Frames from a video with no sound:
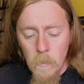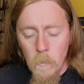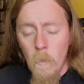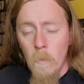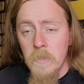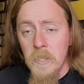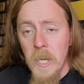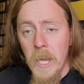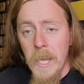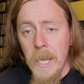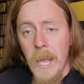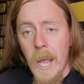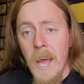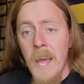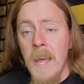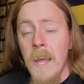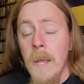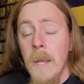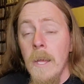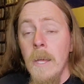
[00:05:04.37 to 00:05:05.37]
World
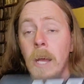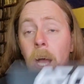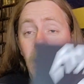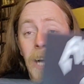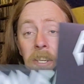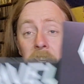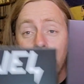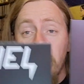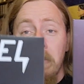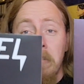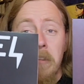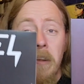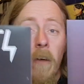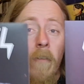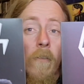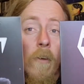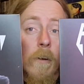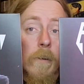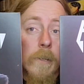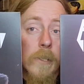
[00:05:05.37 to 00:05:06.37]
Shaker. As you can see,
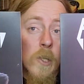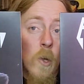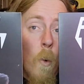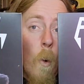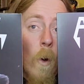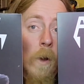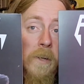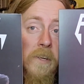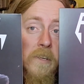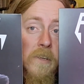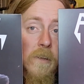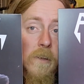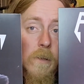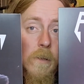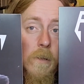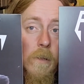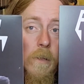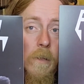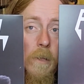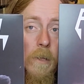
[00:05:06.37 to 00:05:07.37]
I've got it twice.
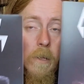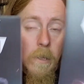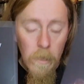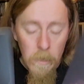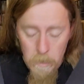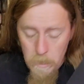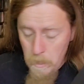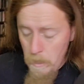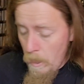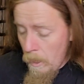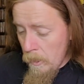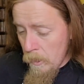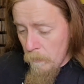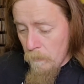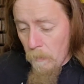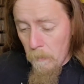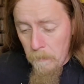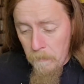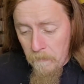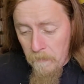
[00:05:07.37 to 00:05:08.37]
And you're
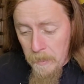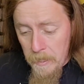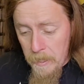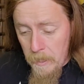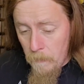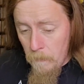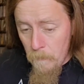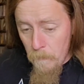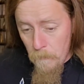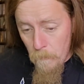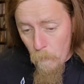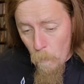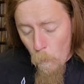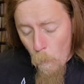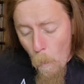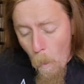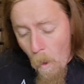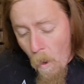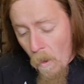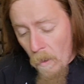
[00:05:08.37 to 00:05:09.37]
probably thinking,
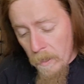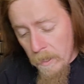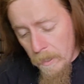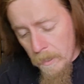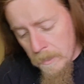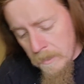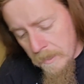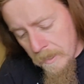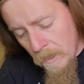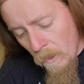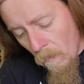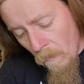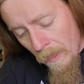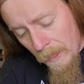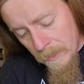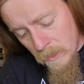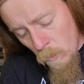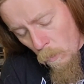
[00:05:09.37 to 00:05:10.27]
why has he got that